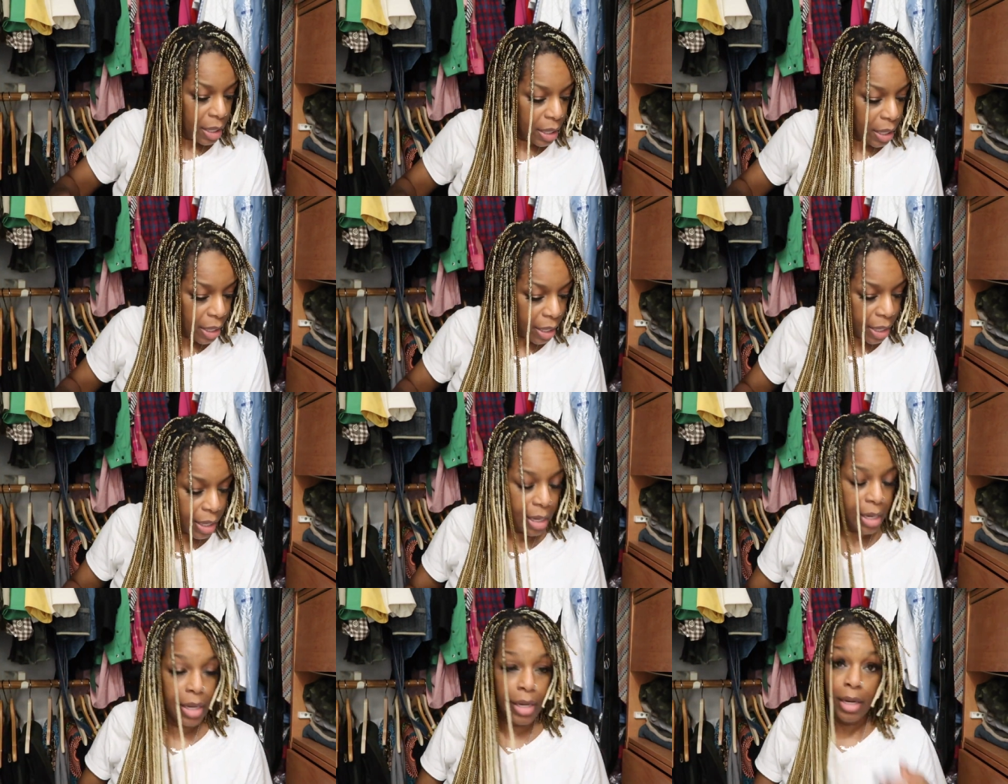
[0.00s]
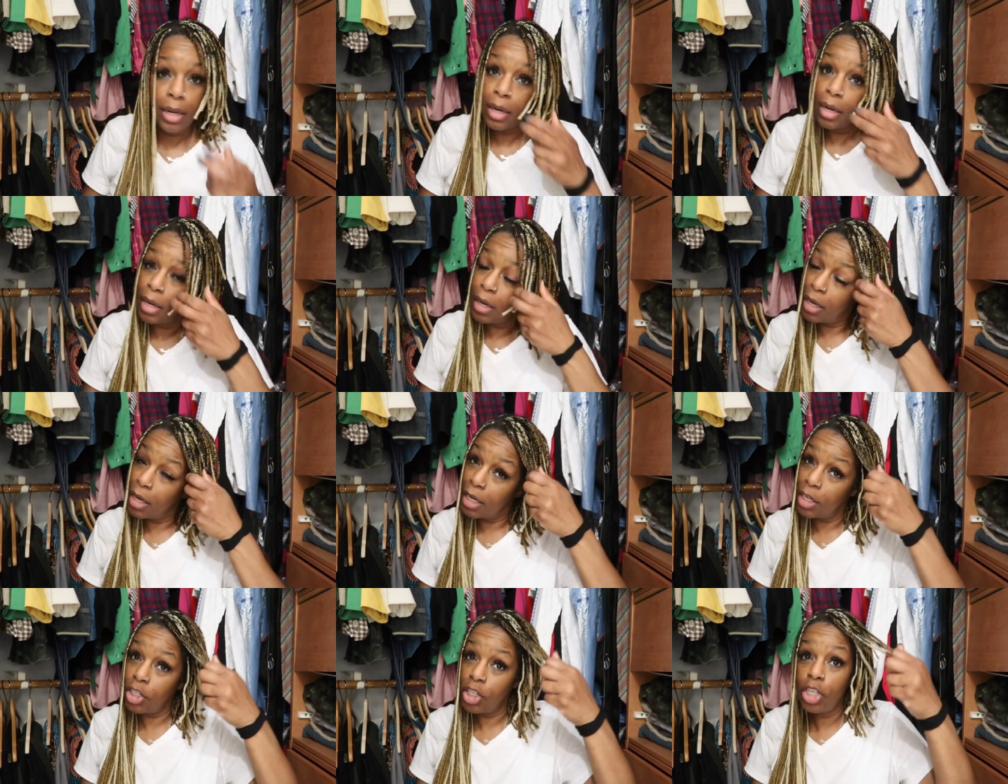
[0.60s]
and
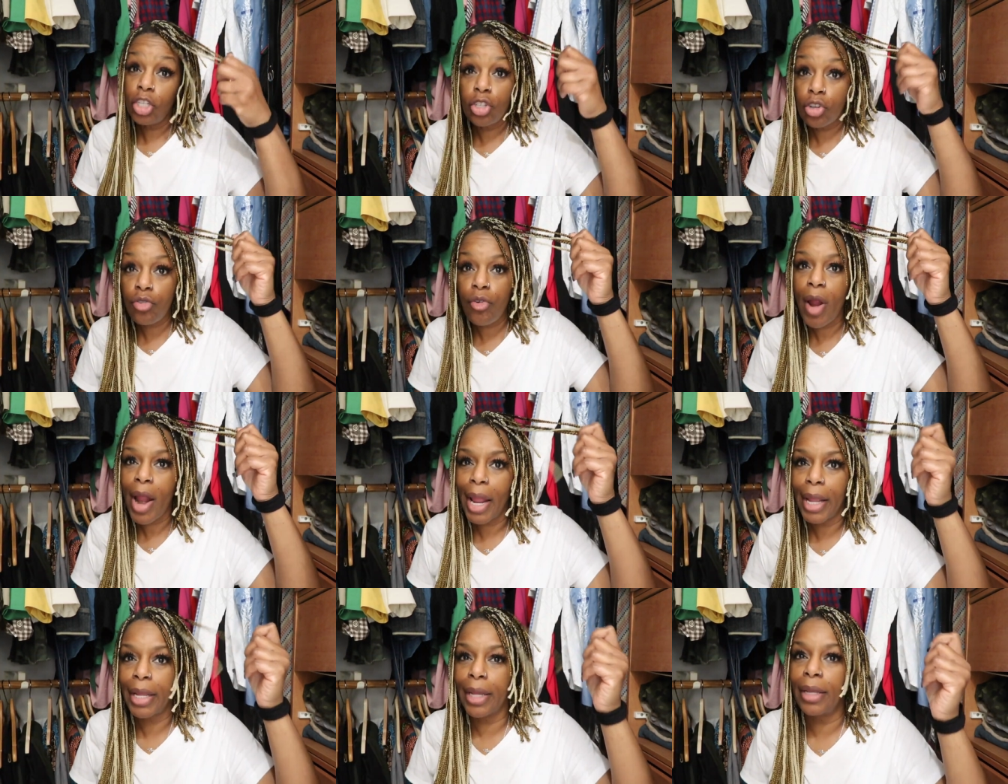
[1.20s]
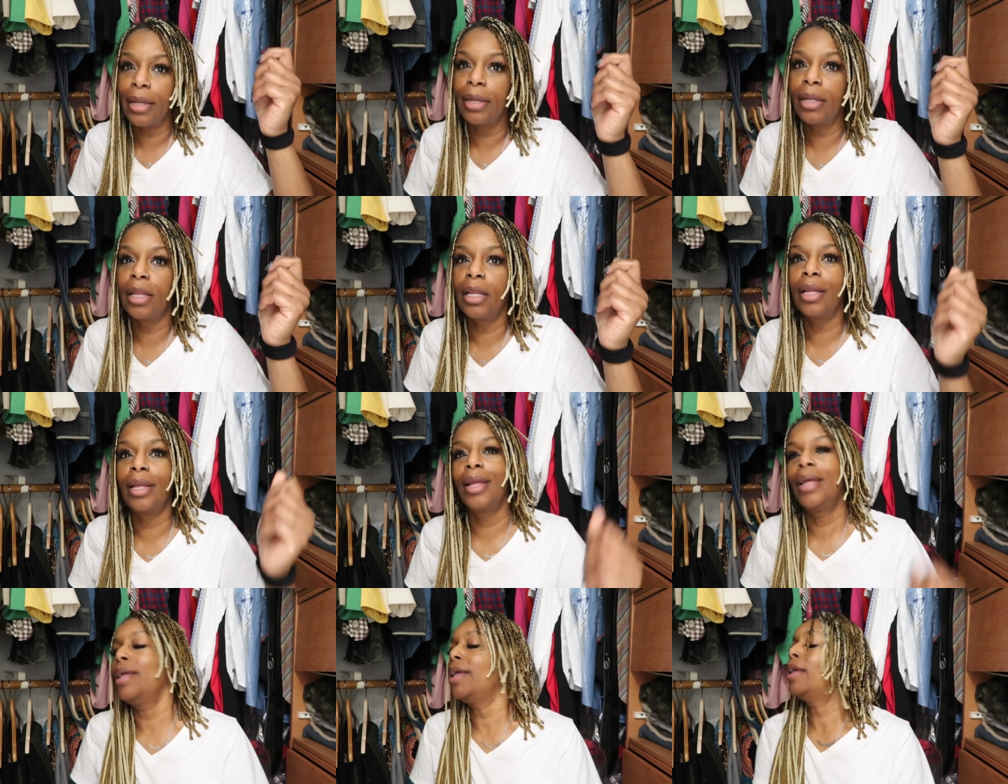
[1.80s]
she's crying.
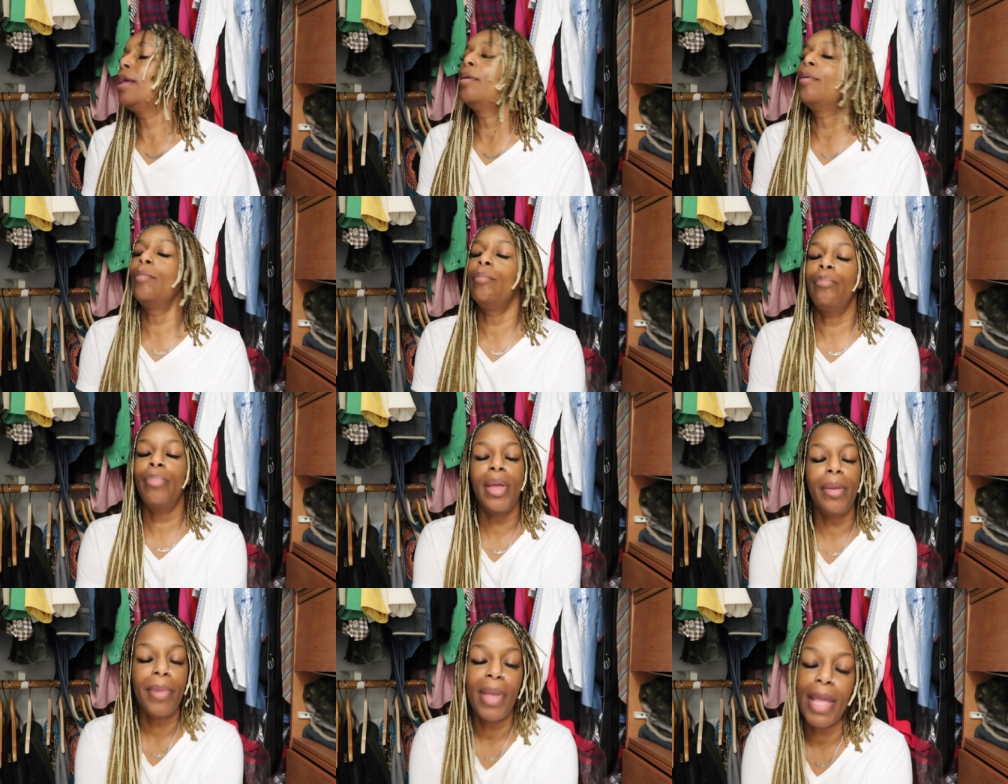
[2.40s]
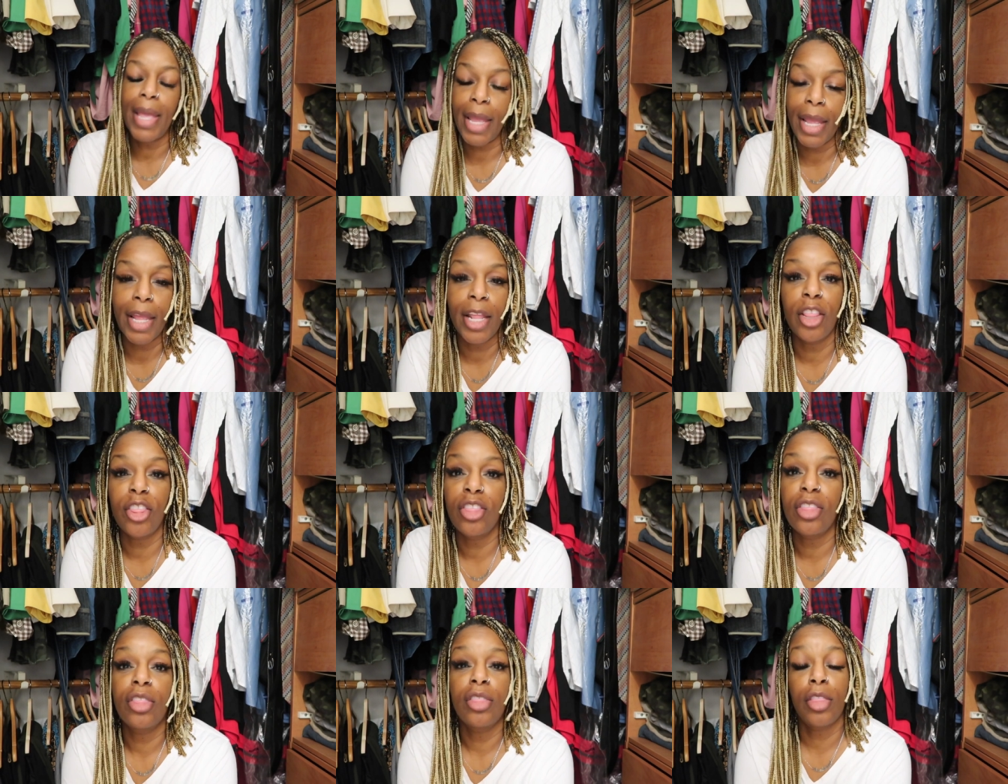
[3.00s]
Baby,
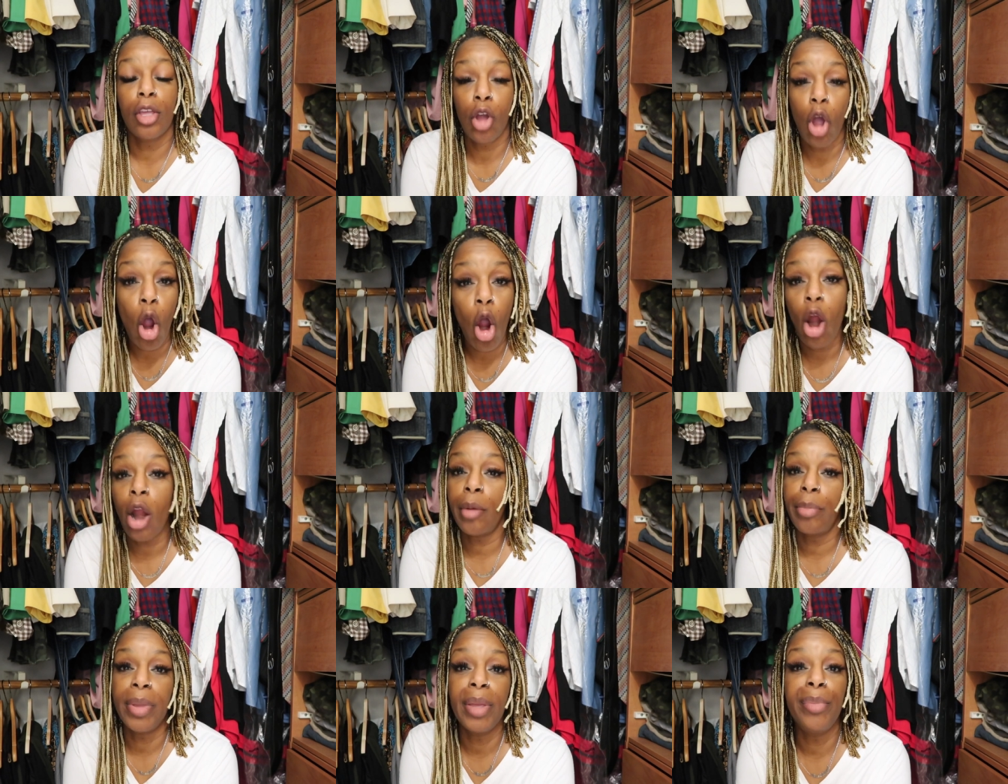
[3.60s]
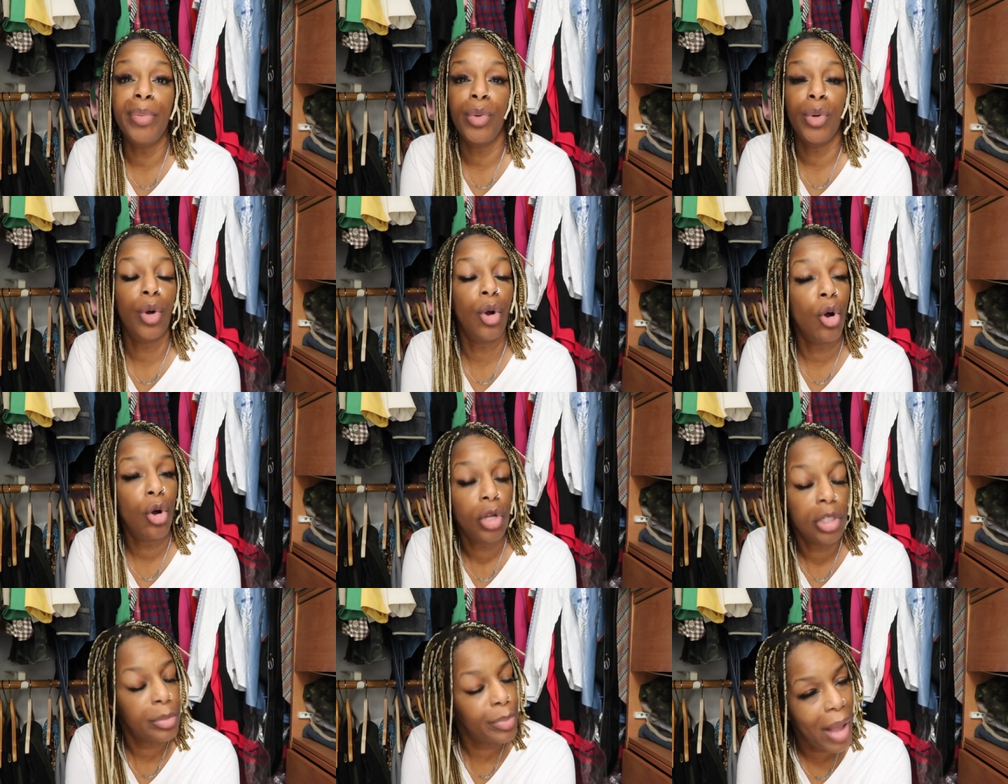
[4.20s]
the car people
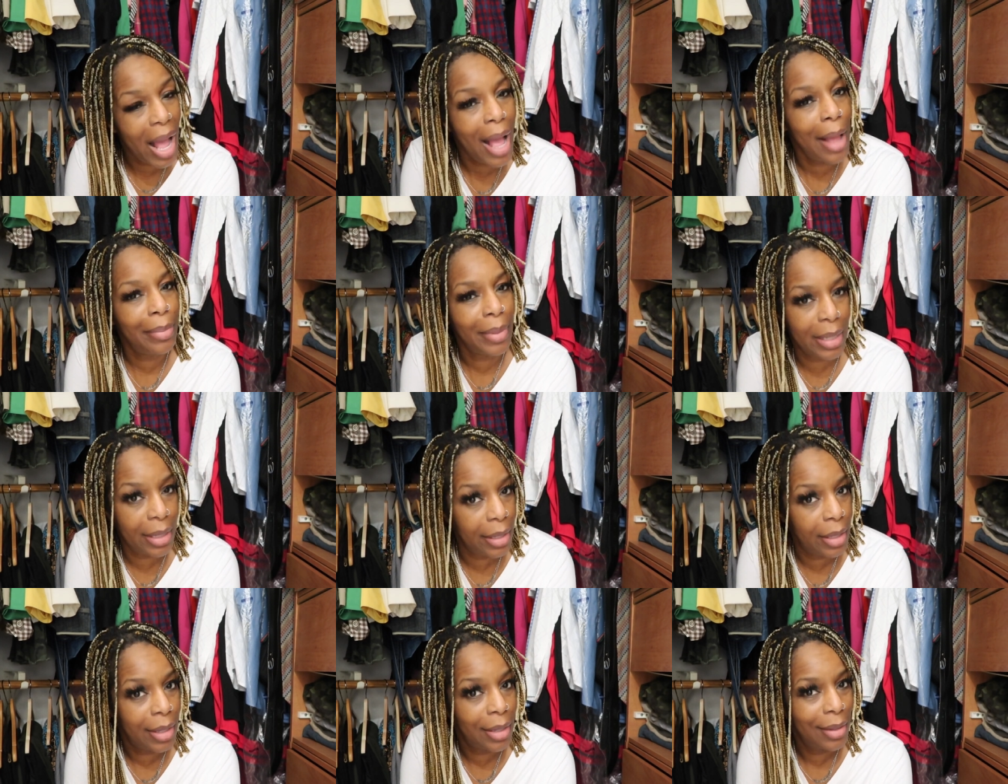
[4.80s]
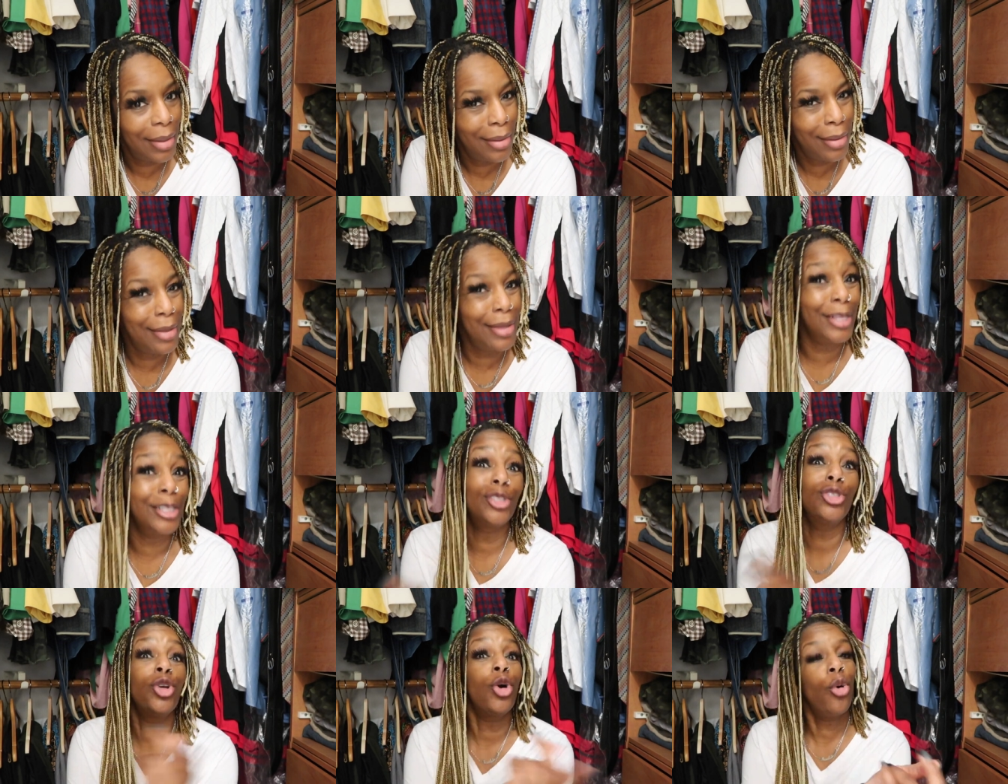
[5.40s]
called Bobby
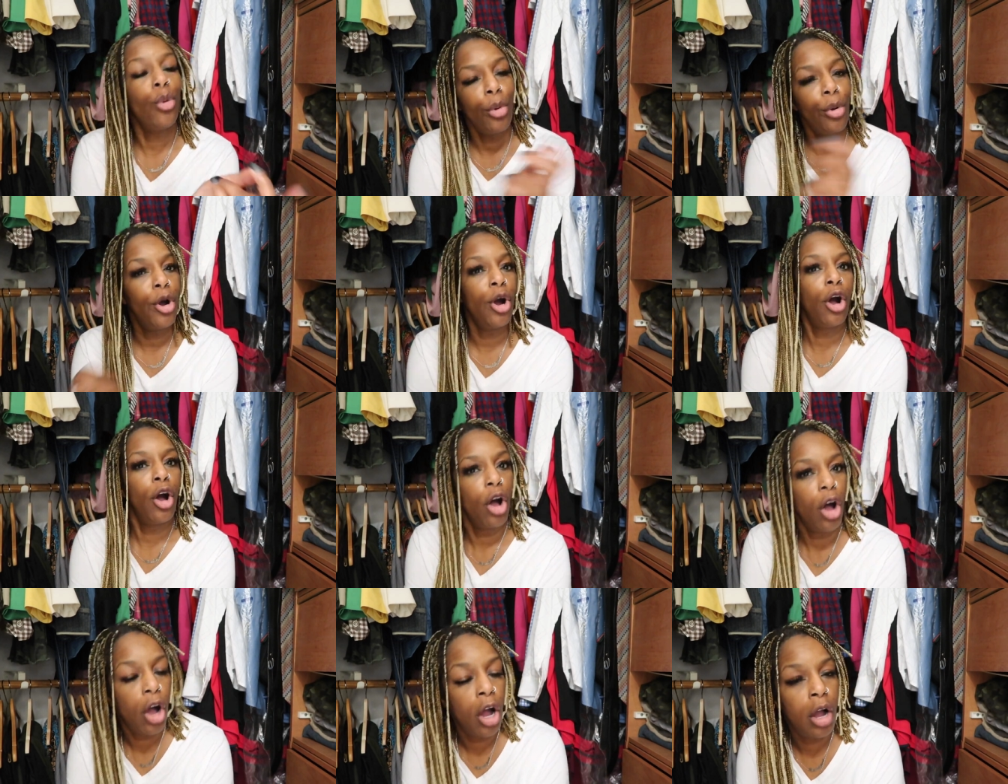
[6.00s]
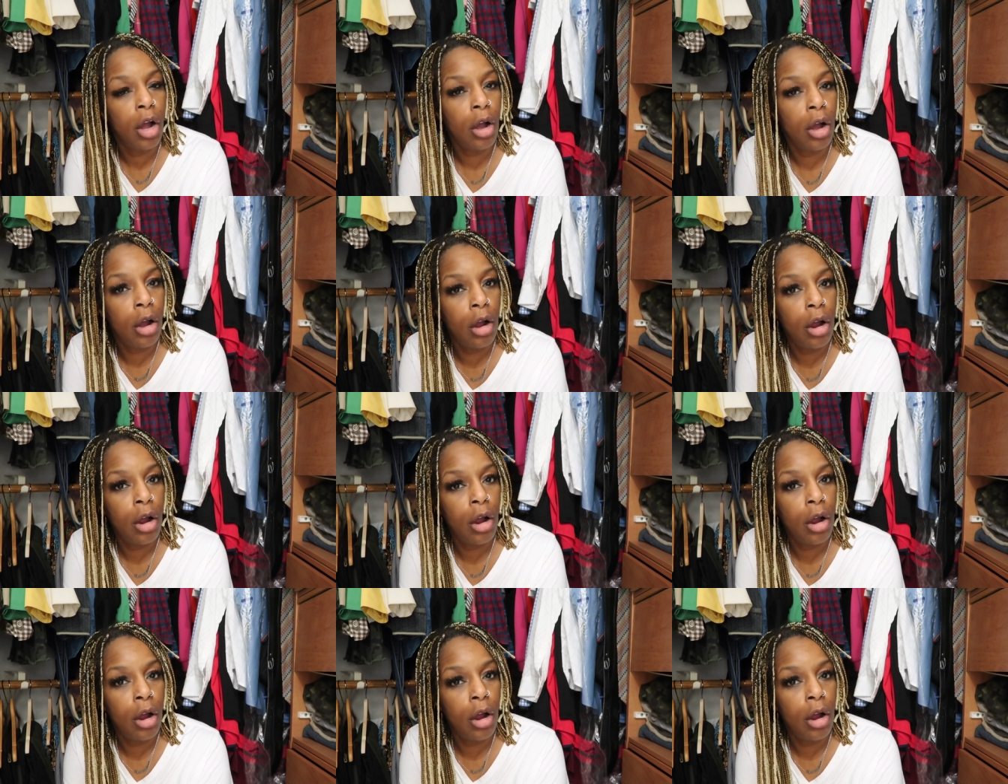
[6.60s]
and told her